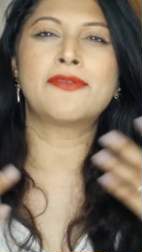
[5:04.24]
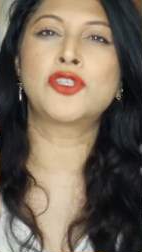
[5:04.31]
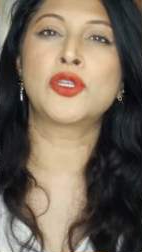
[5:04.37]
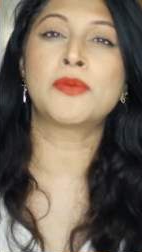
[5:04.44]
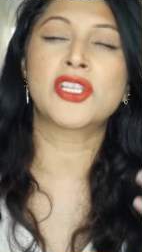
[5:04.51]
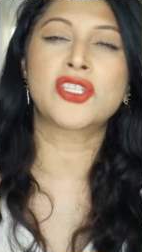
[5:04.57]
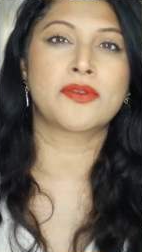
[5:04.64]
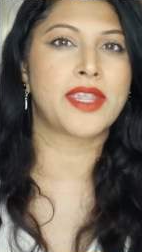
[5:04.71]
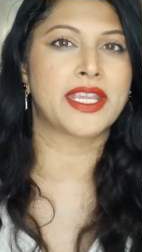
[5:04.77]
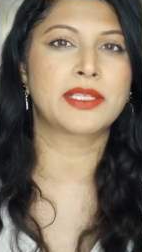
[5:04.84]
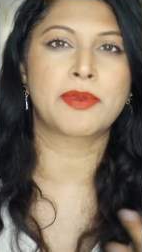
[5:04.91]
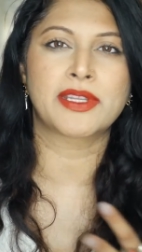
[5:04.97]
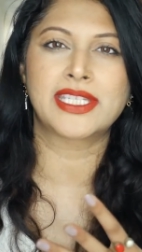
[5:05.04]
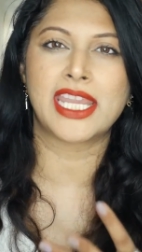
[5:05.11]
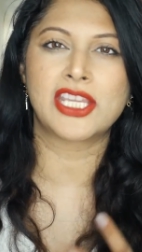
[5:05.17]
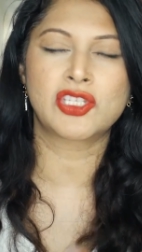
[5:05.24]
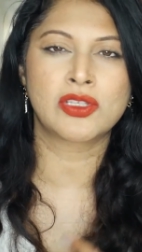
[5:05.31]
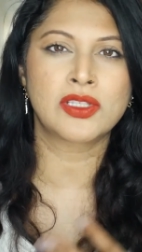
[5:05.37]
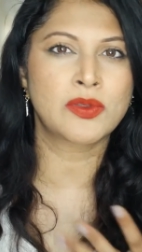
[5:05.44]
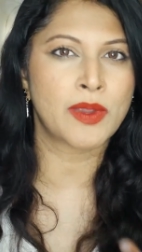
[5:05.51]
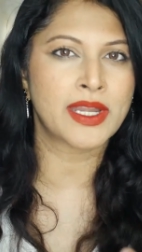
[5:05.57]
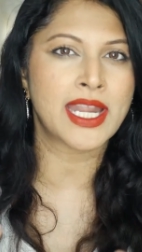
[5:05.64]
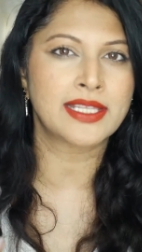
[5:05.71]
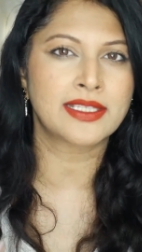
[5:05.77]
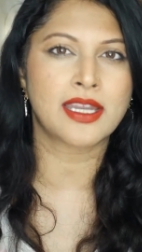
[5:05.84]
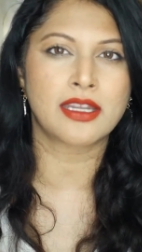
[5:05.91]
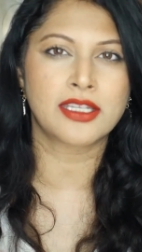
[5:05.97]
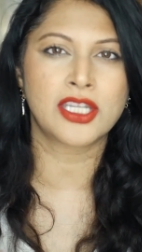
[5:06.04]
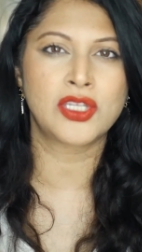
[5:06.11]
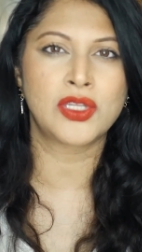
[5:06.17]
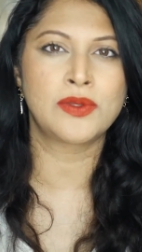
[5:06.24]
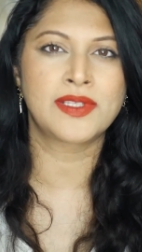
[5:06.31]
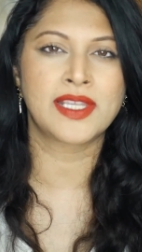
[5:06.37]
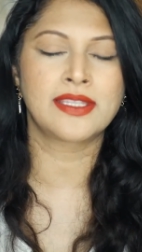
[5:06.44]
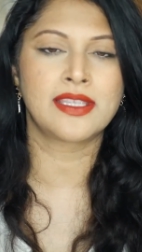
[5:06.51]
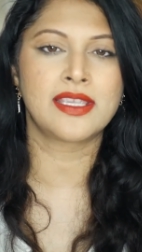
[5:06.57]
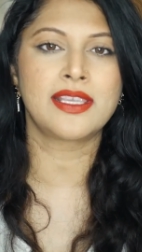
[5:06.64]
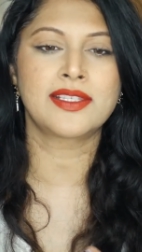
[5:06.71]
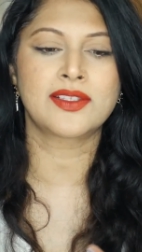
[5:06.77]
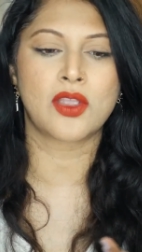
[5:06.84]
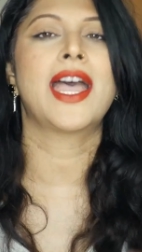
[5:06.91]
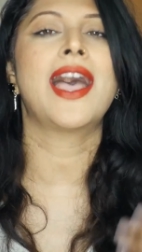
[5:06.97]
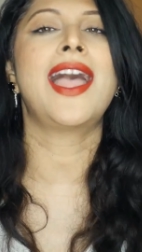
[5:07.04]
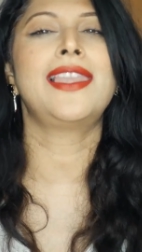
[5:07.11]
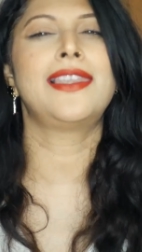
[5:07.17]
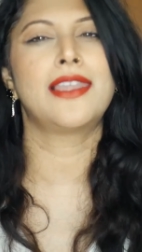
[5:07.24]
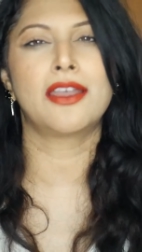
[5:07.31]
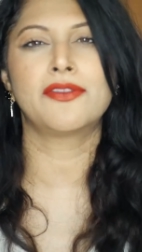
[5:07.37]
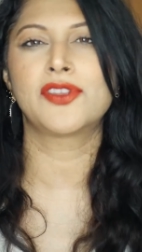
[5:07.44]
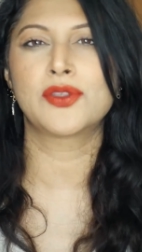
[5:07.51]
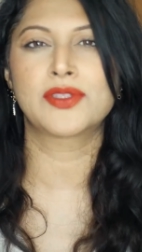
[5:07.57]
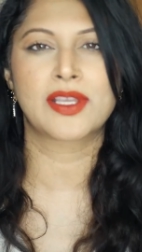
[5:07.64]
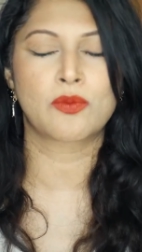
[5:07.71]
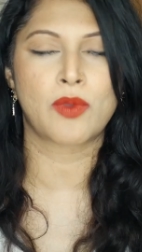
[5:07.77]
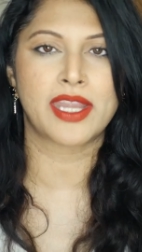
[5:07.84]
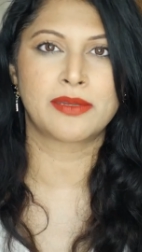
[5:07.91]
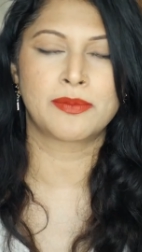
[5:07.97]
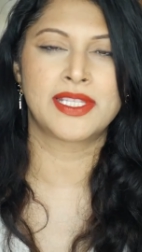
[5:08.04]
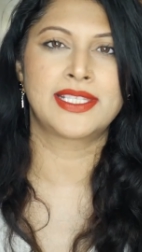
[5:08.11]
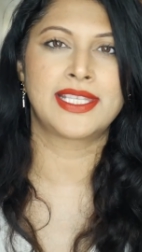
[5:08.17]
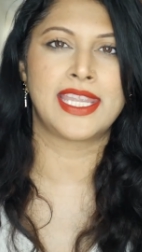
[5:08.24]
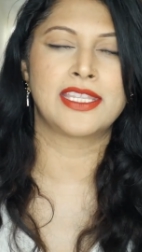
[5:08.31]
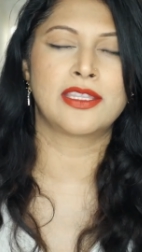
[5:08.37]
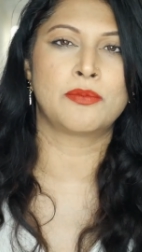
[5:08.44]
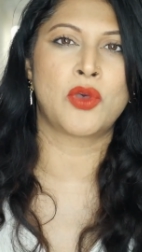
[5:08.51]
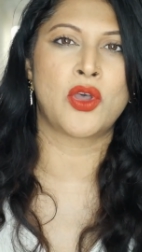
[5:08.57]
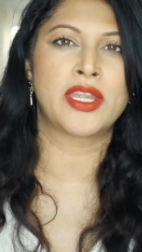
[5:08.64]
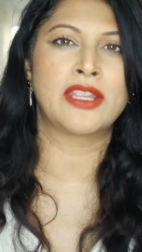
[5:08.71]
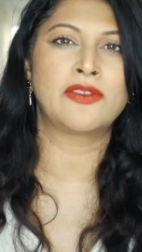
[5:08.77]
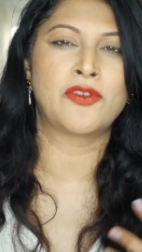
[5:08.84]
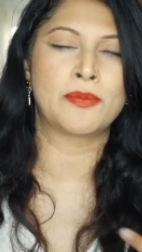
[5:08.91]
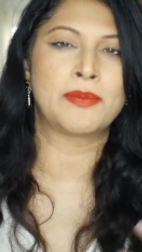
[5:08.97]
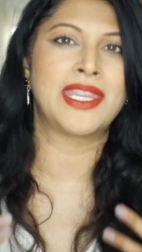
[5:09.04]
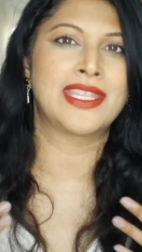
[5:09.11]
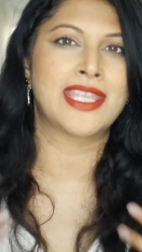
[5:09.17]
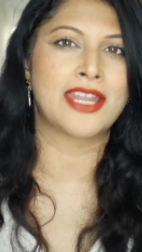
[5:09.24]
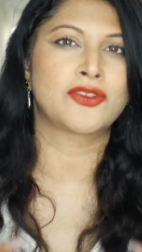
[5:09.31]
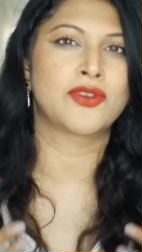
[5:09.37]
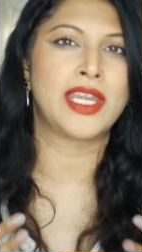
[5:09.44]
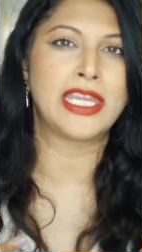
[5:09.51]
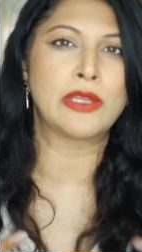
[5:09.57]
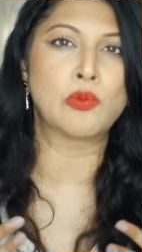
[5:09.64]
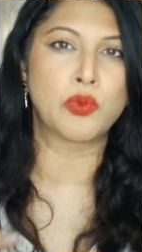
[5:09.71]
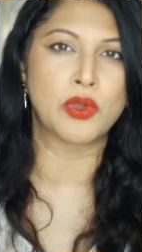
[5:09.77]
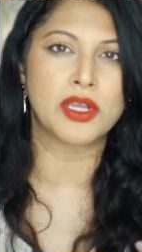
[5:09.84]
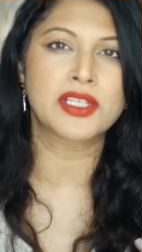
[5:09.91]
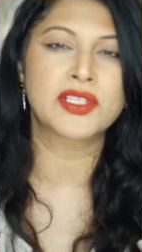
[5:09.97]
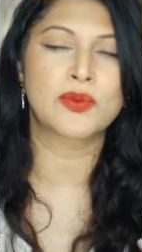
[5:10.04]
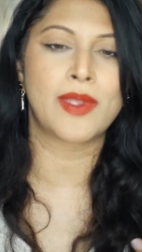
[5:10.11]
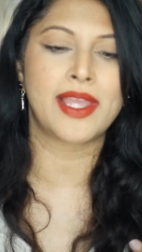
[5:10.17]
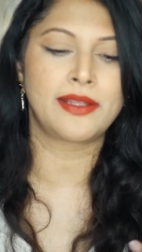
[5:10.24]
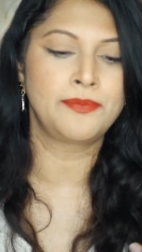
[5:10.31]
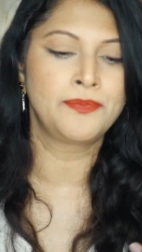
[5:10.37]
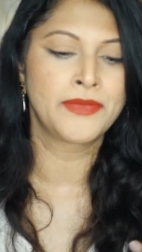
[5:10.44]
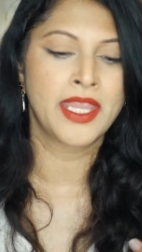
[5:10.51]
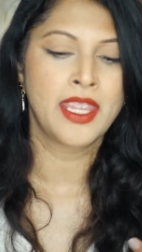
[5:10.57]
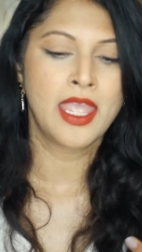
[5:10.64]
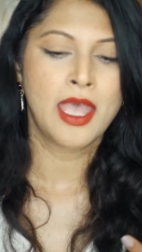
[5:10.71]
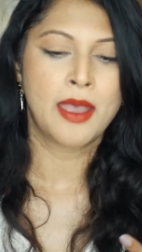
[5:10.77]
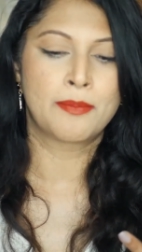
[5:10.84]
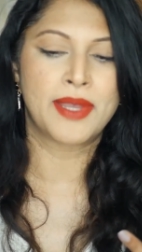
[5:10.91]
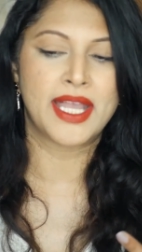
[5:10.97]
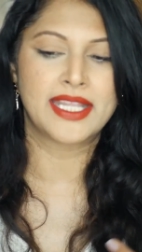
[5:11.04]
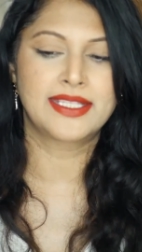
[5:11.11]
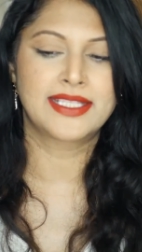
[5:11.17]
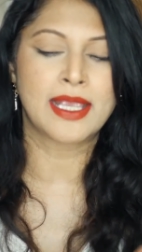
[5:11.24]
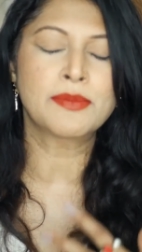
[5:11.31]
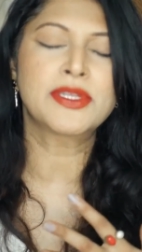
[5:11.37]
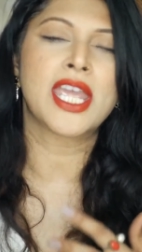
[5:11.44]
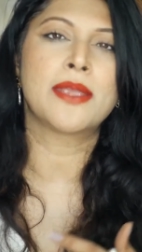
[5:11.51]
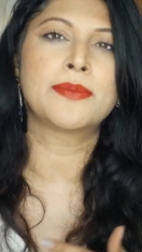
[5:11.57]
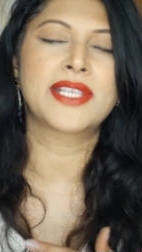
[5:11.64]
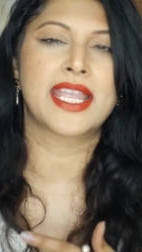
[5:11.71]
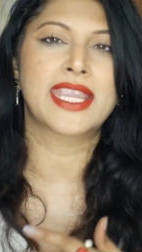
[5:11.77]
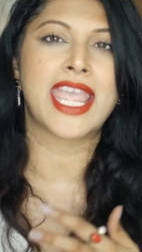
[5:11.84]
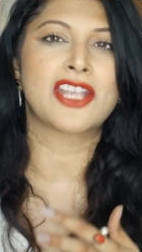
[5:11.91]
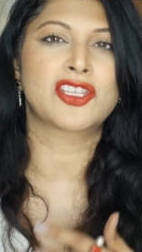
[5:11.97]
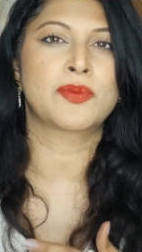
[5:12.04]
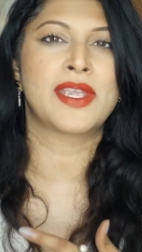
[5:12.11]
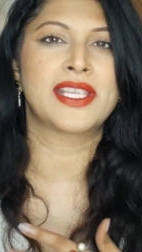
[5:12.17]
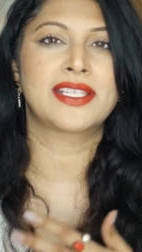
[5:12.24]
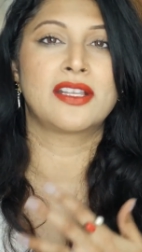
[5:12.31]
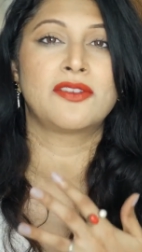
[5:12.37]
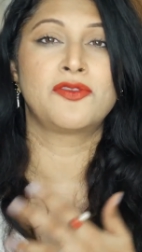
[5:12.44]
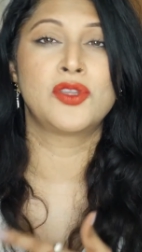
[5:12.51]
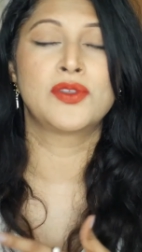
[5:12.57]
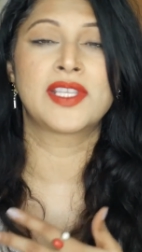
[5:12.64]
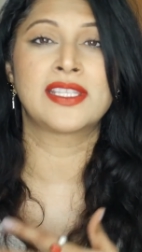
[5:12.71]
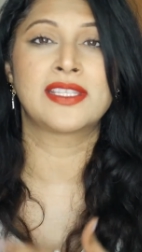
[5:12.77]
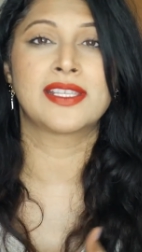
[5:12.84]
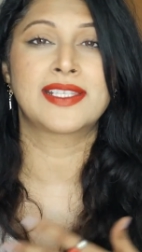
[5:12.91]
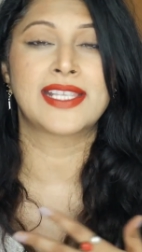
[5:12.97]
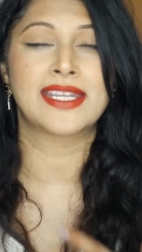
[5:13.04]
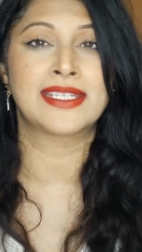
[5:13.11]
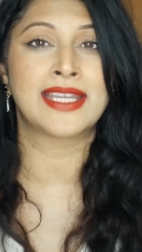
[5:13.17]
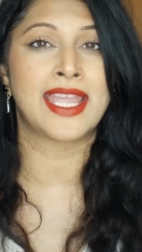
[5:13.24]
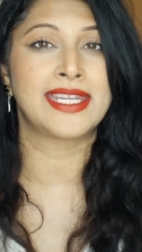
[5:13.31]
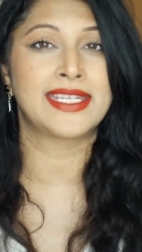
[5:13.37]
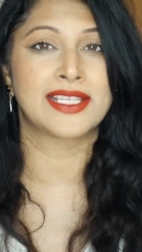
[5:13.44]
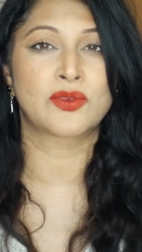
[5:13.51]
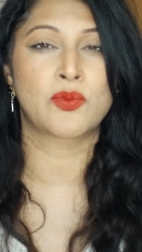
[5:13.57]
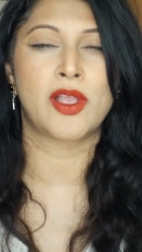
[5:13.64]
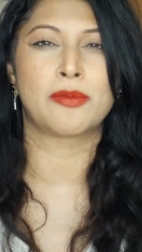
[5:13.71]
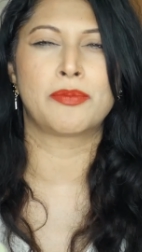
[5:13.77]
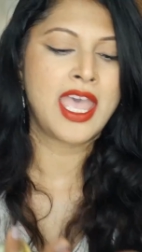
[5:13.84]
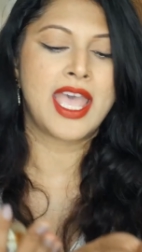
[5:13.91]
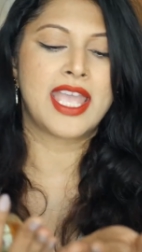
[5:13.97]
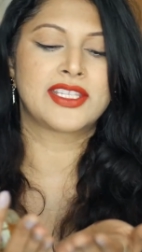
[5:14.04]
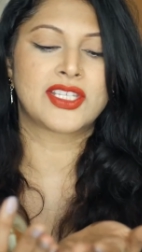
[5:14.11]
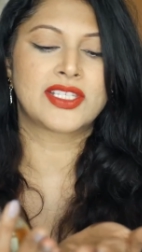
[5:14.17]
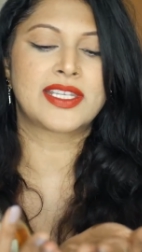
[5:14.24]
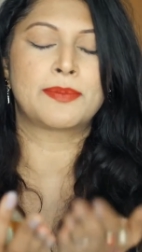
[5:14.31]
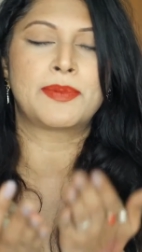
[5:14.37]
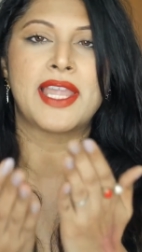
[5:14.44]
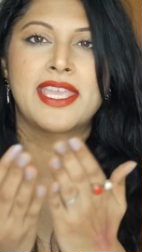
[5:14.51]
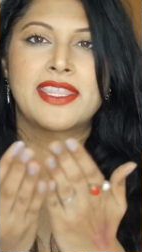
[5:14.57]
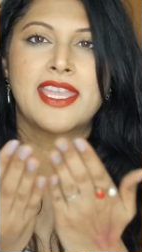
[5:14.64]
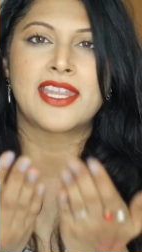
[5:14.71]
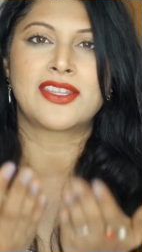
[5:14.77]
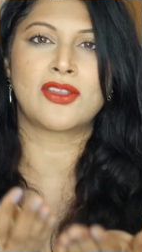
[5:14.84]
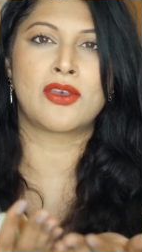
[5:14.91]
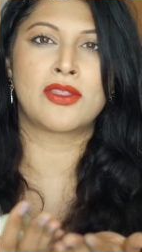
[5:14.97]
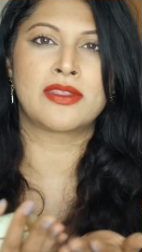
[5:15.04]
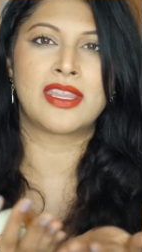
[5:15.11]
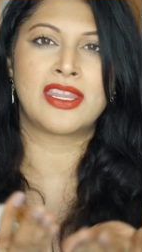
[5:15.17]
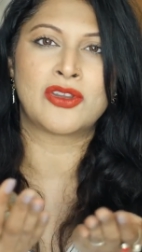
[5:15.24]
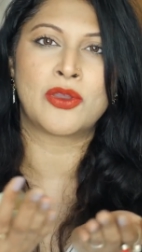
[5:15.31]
too much of expectations when I started using this. I love using vitamin C in the morning. For me that really works well, but sometimes I catch myself using this at night as well. I just apply that on,